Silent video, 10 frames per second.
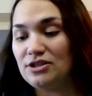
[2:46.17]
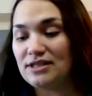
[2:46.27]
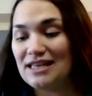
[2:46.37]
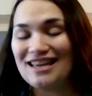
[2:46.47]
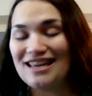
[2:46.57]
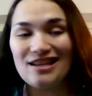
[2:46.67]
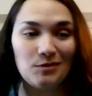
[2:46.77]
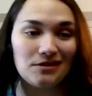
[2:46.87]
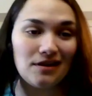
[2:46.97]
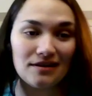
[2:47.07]
just kicked him
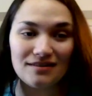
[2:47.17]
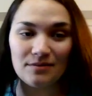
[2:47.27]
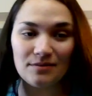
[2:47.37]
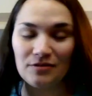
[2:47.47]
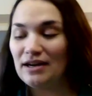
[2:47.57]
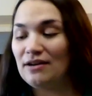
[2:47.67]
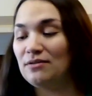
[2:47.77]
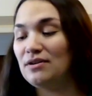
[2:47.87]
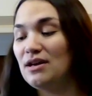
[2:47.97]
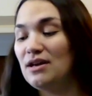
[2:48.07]
and tossed him
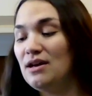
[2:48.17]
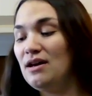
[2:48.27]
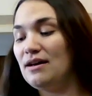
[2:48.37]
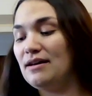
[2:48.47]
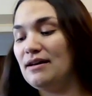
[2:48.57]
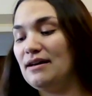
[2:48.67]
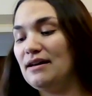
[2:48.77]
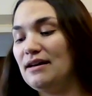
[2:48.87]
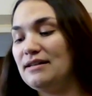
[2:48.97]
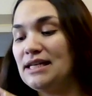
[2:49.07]
around Uh,
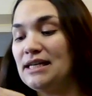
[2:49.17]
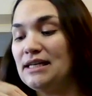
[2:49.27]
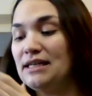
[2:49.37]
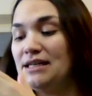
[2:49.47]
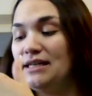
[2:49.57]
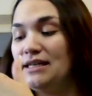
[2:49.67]
until